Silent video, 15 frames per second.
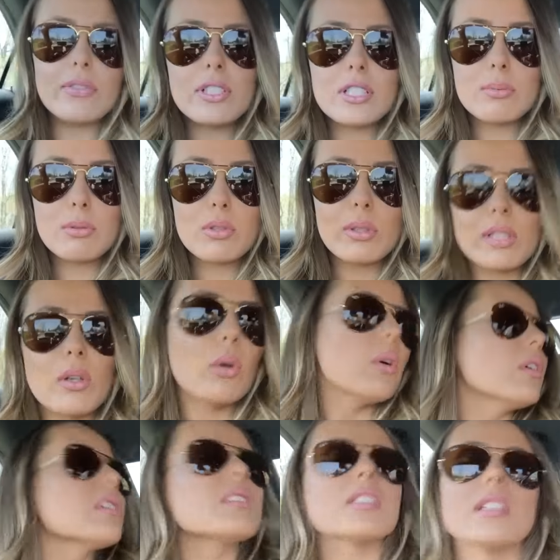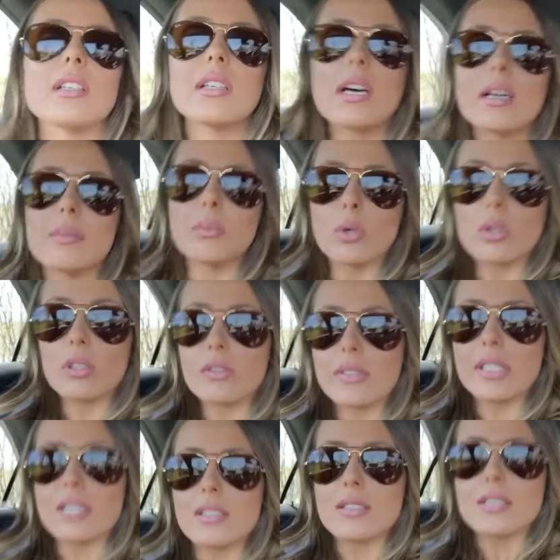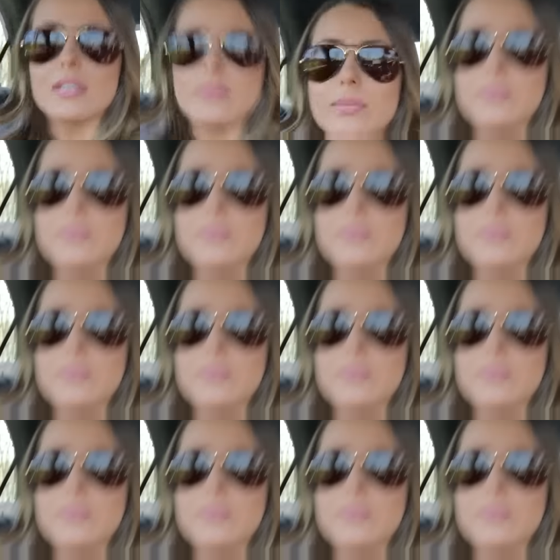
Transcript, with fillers: difference between Holt's and um, Ogilvy's?